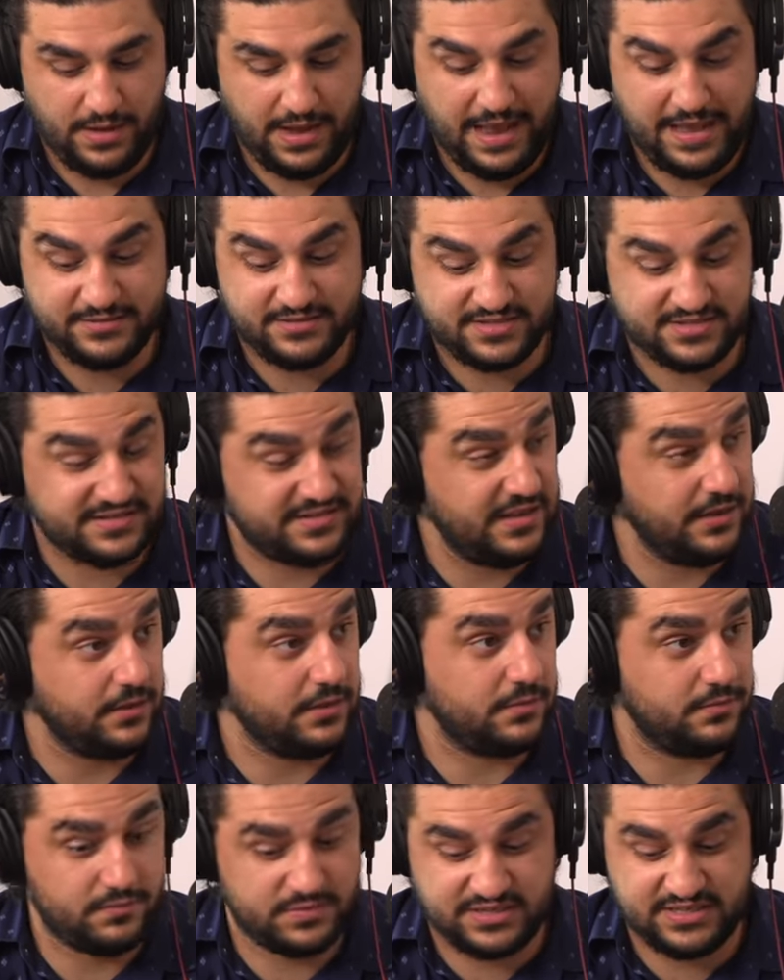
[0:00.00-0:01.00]
uh,
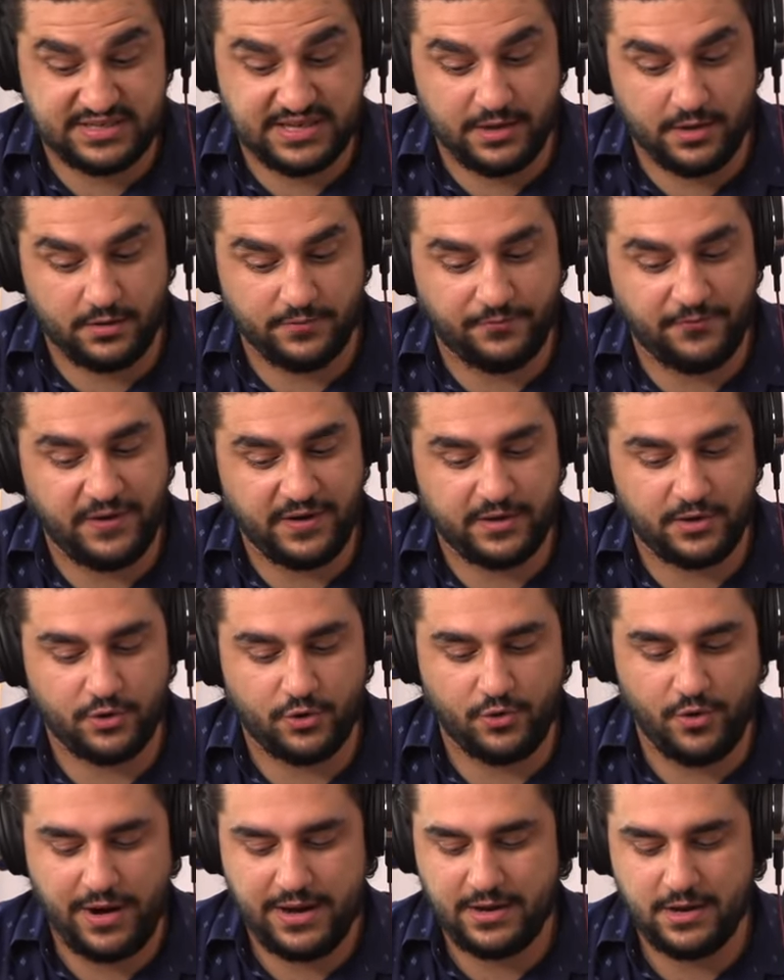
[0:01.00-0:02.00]
still, still fucking
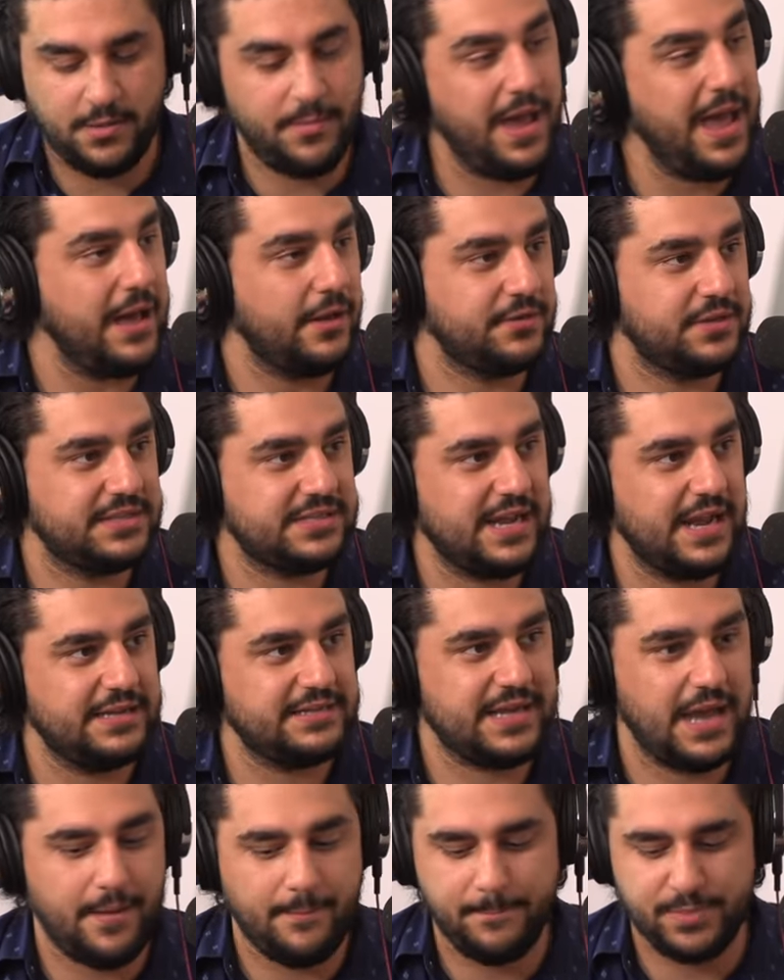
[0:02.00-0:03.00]
cranking him out. This
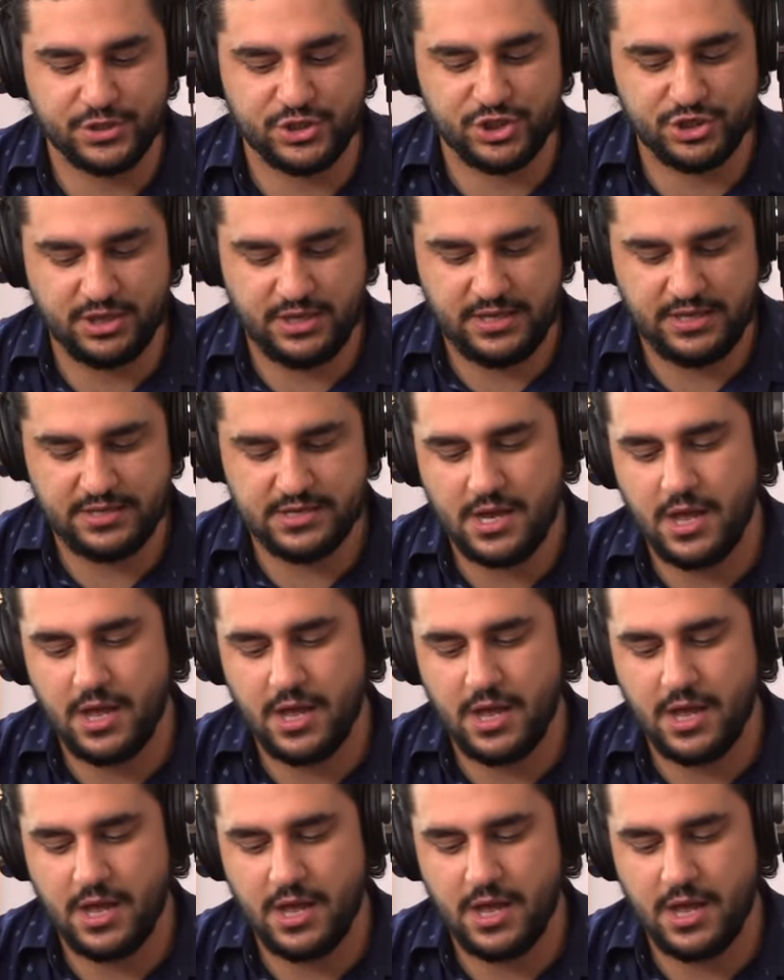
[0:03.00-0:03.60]
guy's also, got bajillion